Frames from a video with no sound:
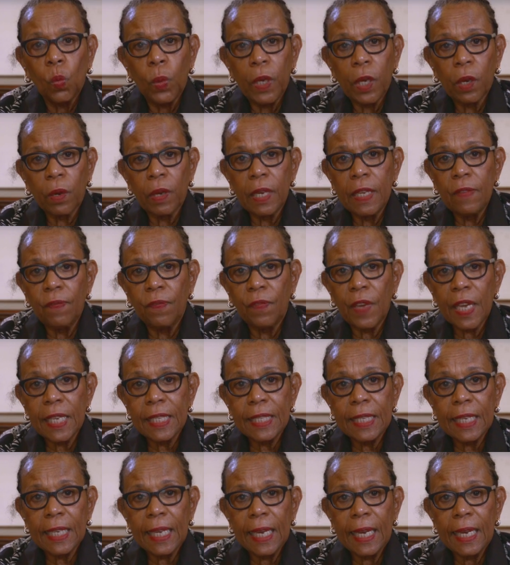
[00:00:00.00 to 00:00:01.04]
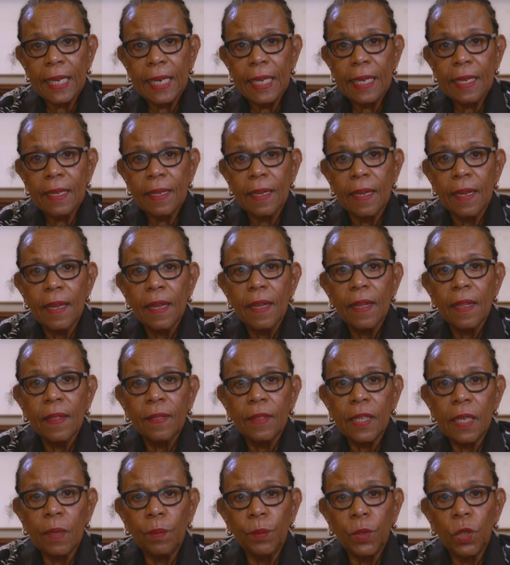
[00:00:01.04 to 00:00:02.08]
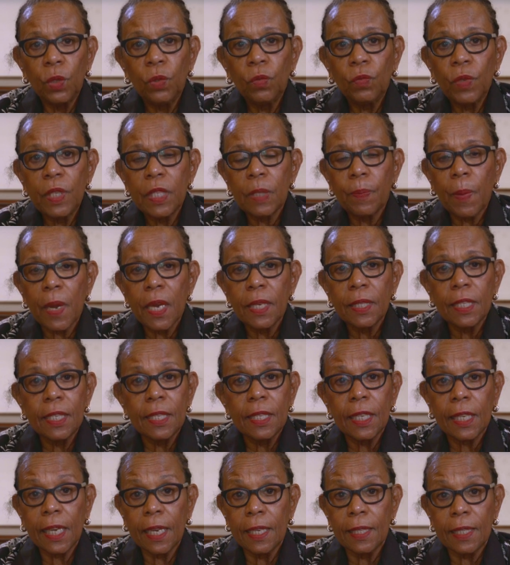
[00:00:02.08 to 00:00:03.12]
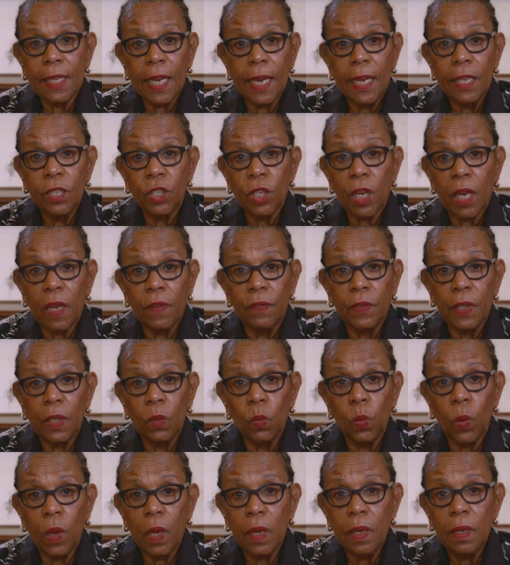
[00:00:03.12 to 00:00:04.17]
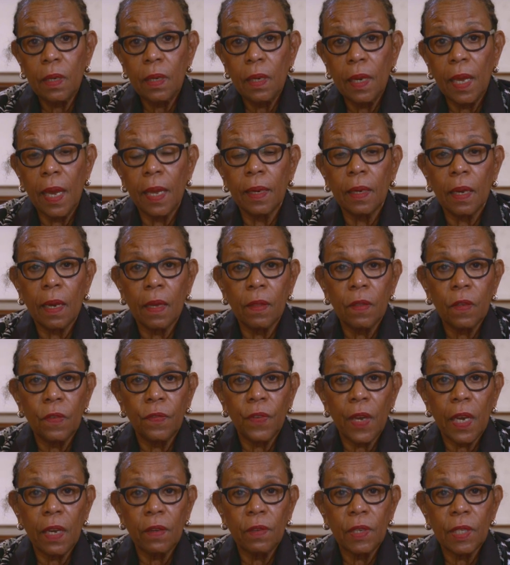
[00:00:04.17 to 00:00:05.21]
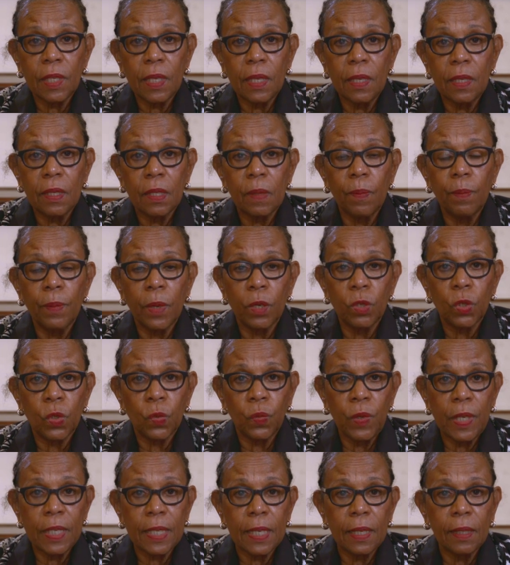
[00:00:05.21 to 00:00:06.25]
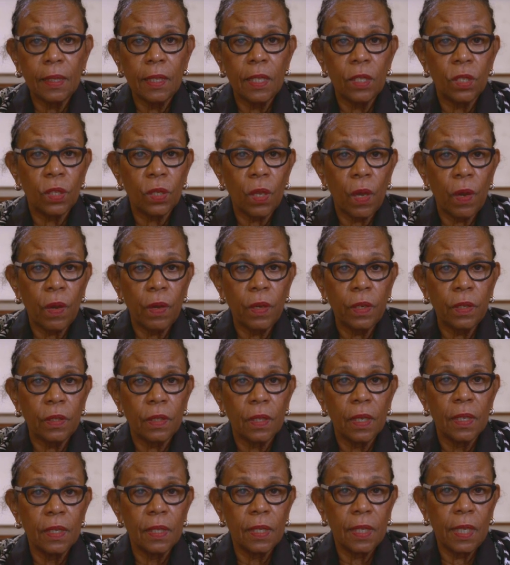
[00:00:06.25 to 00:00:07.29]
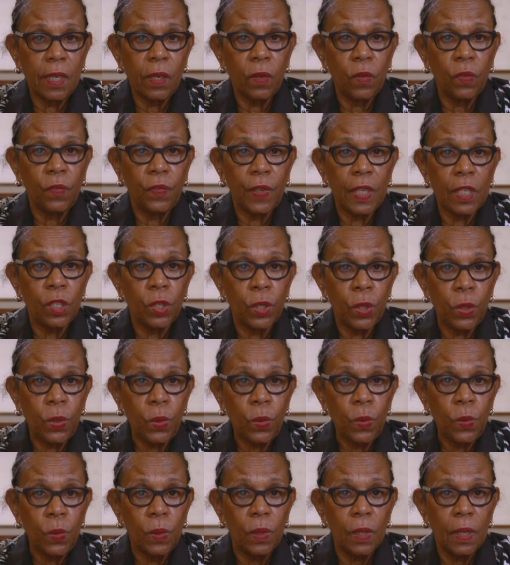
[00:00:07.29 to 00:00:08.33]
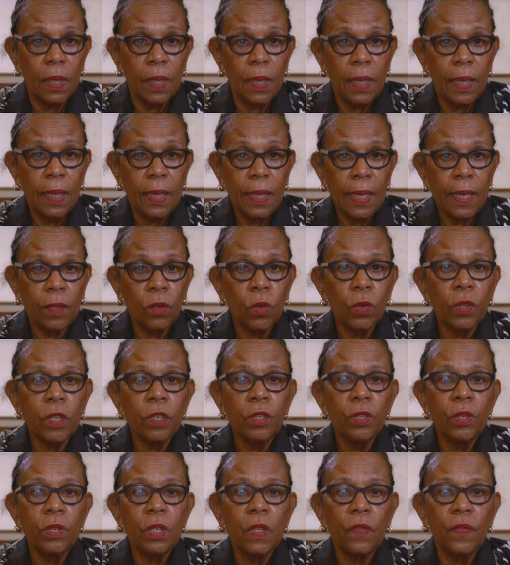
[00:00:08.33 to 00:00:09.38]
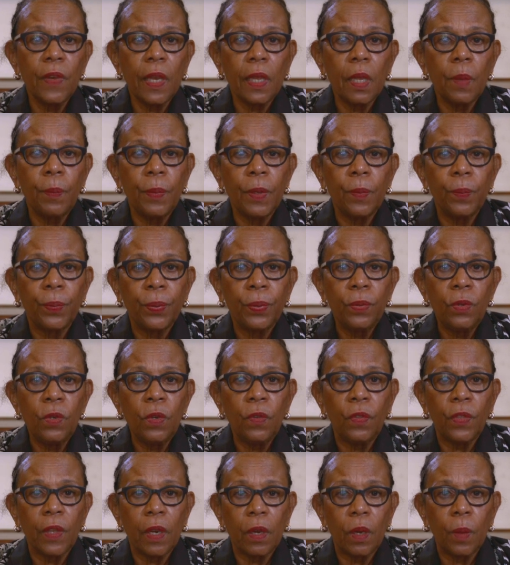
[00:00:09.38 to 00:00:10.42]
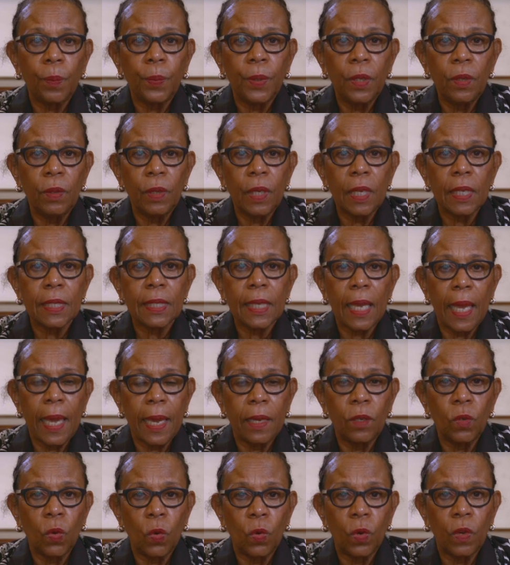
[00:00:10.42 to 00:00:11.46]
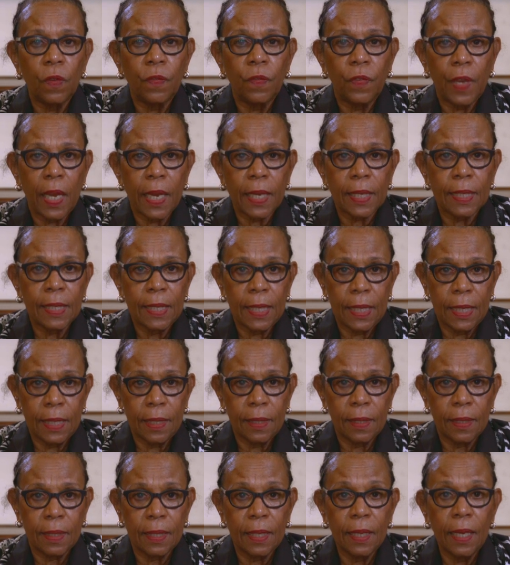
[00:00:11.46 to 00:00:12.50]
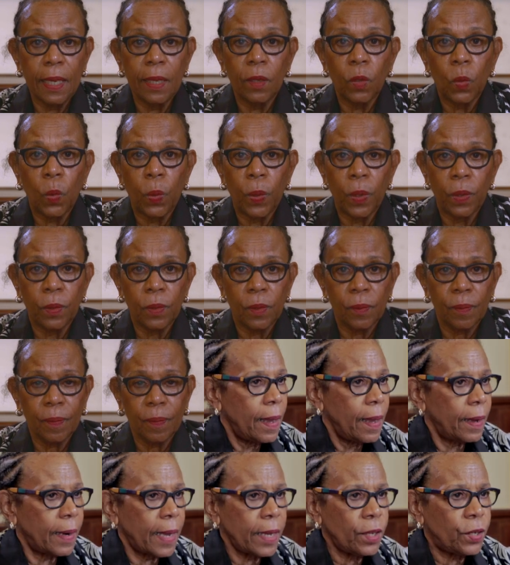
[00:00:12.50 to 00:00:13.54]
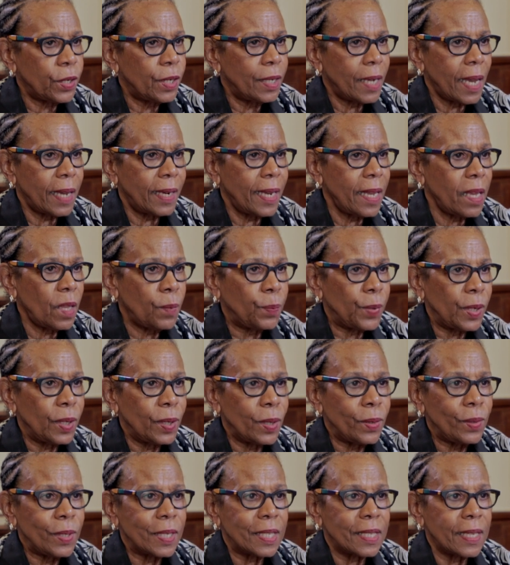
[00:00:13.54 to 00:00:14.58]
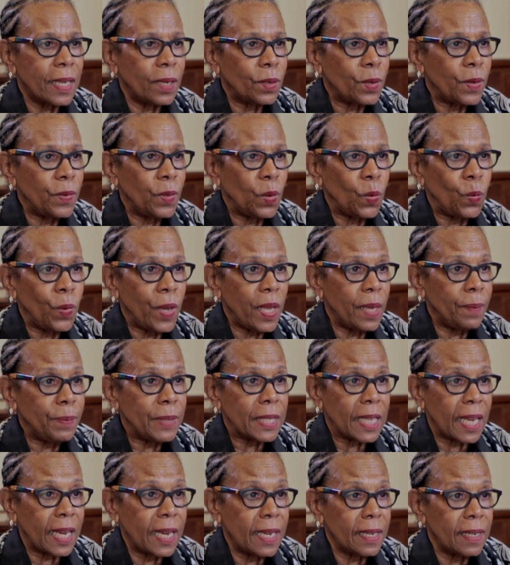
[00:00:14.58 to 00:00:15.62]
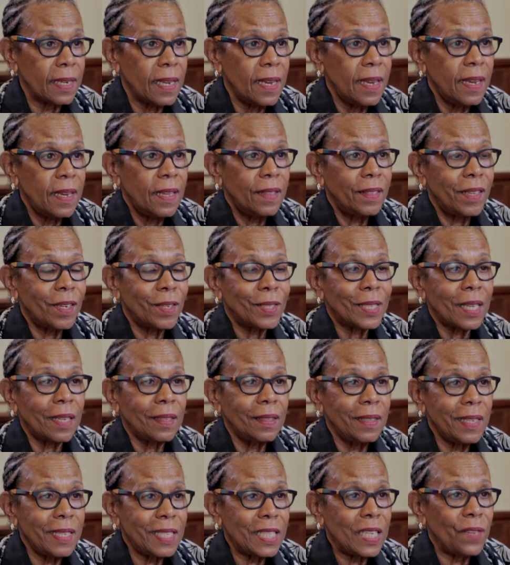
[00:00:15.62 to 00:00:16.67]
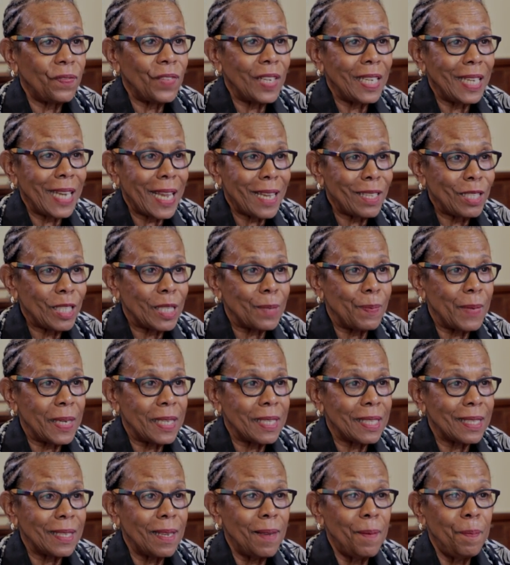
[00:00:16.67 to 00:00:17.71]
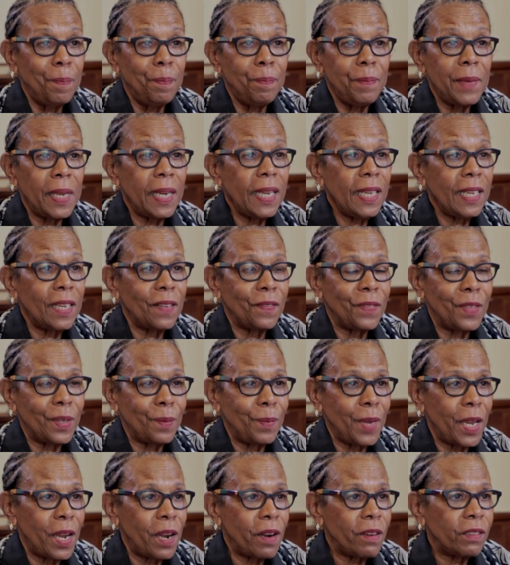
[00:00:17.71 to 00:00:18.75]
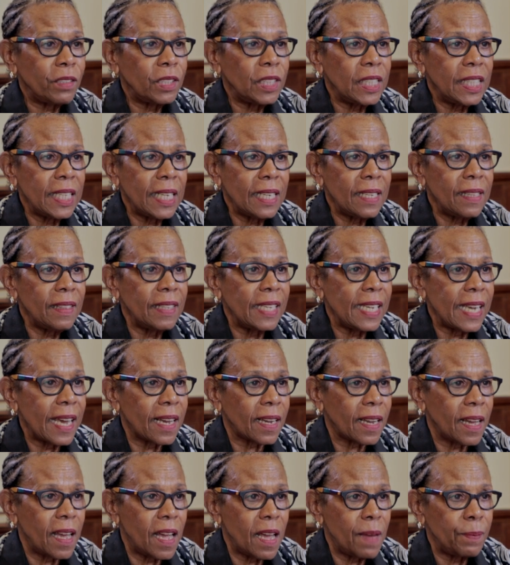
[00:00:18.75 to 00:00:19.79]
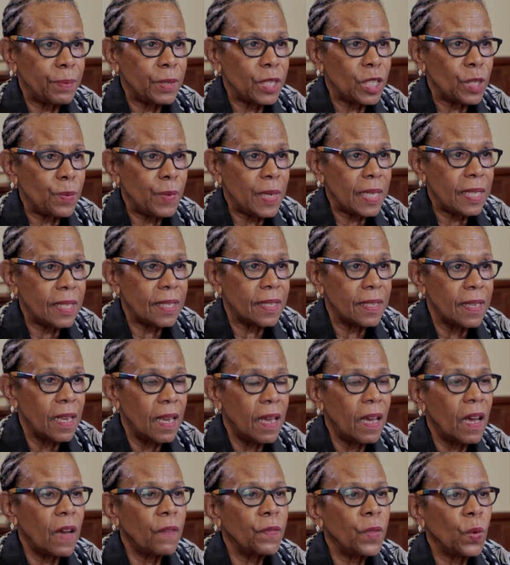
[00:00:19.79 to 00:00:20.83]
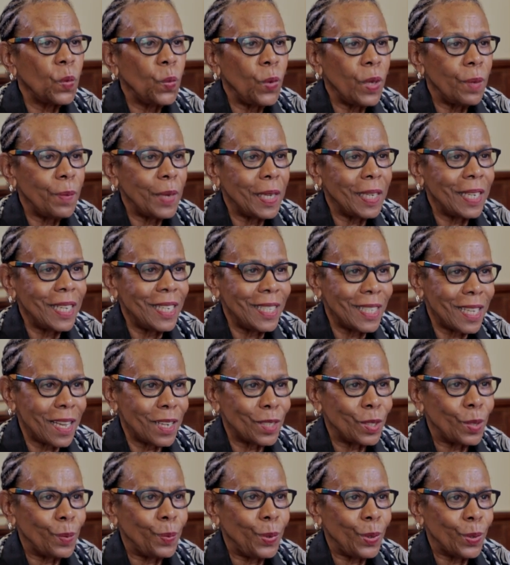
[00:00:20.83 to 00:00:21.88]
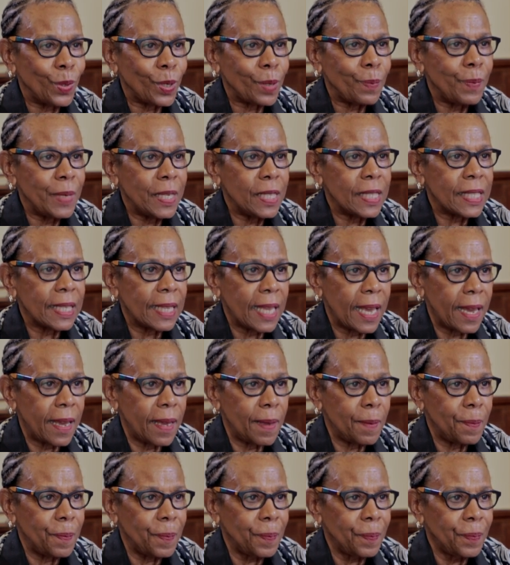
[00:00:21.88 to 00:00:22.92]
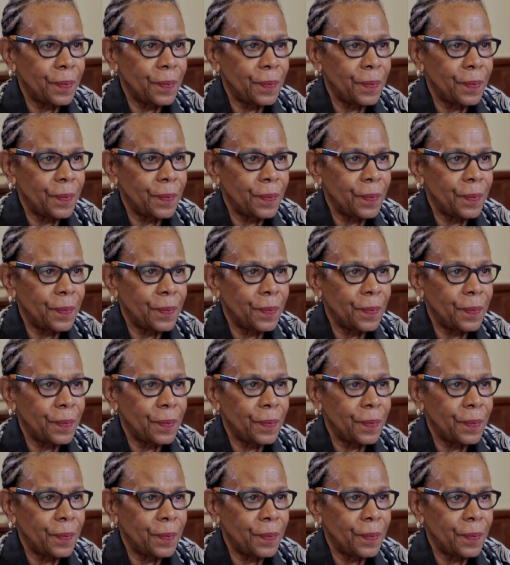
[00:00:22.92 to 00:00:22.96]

We are investigating the immune responses against HIV 1 and other viruses, most recently SARS CoV 2, in order to develop improved therapeutics and or vaccines end quote and i could not help but notice that on the website there's a list of announcements many of them heralding the accomplishments of the women in Dr. Bjorkman's lab.